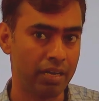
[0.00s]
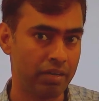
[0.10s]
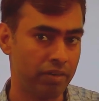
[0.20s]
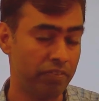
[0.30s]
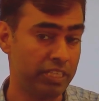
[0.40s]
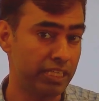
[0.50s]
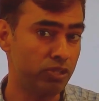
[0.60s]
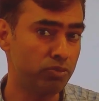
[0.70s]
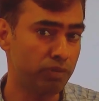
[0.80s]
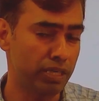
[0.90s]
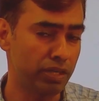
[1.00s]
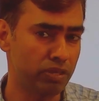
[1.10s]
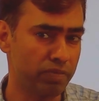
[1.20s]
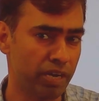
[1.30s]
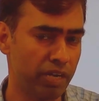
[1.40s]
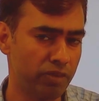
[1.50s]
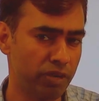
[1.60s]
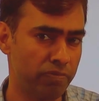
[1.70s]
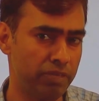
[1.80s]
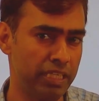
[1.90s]
we try to find out the value of
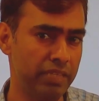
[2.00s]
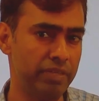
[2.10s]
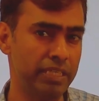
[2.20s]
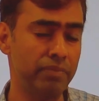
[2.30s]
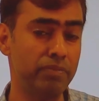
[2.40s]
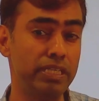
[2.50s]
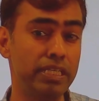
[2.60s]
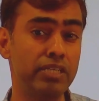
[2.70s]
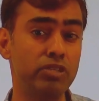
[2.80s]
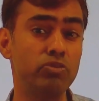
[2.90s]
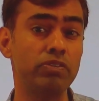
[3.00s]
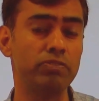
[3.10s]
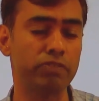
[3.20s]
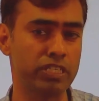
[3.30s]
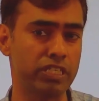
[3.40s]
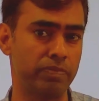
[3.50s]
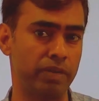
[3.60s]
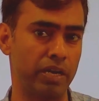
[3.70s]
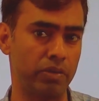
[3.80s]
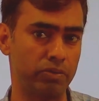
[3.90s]
derivative near to the first
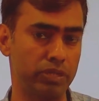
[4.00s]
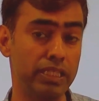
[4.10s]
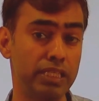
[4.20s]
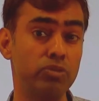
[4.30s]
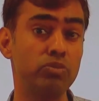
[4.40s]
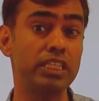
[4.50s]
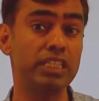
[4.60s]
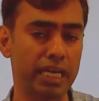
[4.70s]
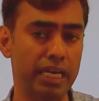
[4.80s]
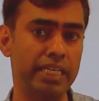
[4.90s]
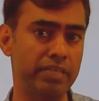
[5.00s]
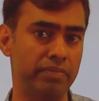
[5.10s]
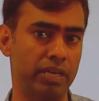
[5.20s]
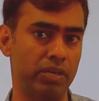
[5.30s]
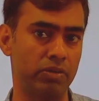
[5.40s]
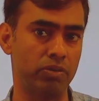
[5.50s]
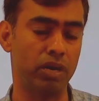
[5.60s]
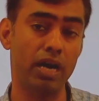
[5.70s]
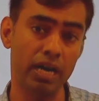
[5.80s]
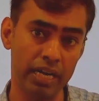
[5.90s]
value, near to the starting value
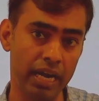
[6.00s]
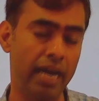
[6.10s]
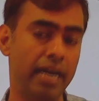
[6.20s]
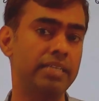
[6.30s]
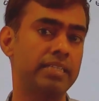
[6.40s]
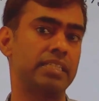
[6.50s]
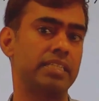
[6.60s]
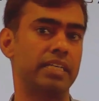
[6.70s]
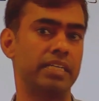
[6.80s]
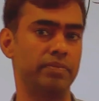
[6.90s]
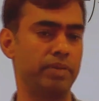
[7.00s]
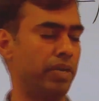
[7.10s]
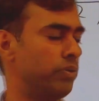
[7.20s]
or at the starting value.